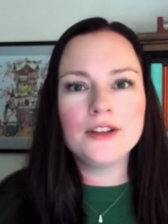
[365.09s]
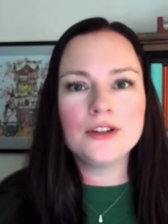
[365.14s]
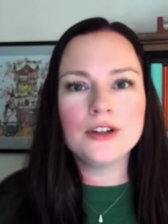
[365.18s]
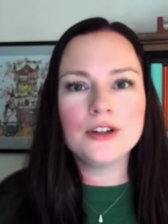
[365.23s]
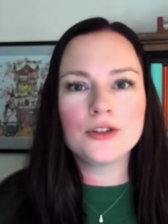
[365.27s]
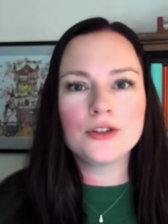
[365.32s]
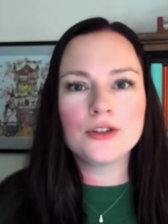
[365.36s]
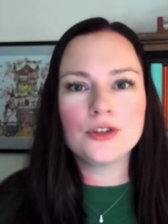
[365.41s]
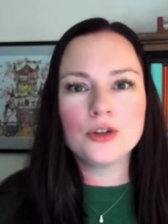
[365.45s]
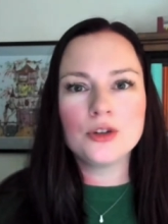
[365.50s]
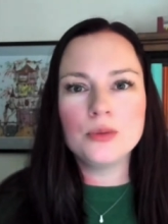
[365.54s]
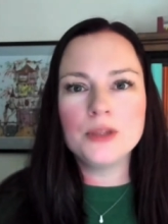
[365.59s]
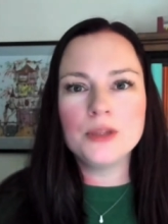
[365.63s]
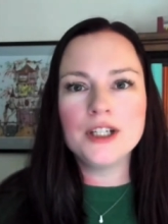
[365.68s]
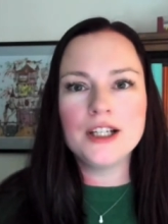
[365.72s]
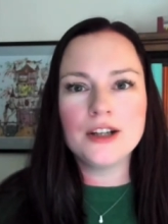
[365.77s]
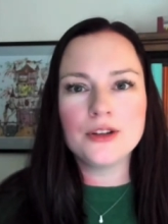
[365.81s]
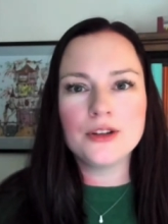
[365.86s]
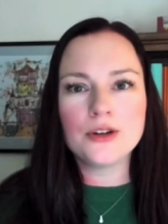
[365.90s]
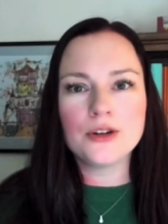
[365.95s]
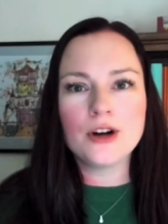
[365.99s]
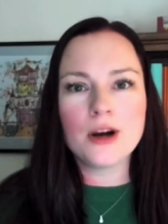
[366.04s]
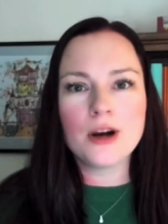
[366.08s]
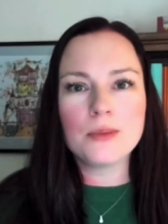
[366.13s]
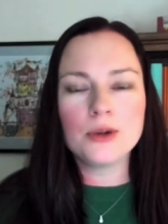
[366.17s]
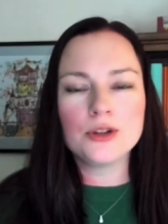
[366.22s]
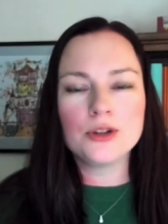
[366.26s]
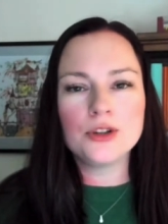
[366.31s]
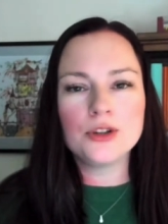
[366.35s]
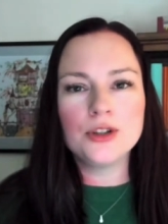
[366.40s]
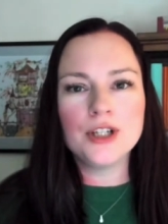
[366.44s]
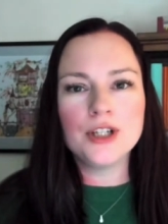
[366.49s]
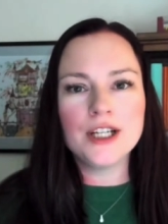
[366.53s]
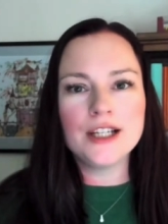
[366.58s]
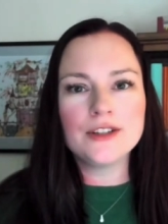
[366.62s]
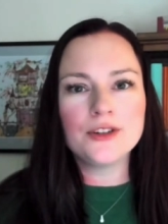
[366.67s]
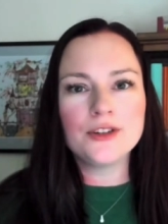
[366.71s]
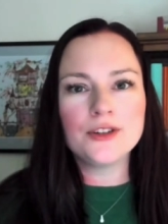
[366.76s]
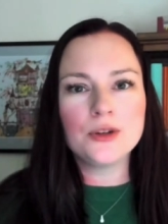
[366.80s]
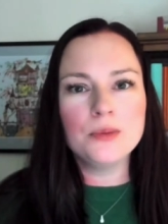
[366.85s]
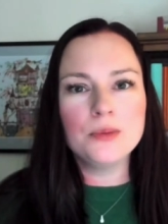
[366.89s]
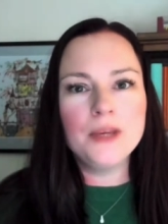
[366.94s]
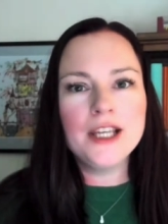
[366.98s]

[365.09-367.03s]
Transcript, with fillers: And there are so many other opportunities.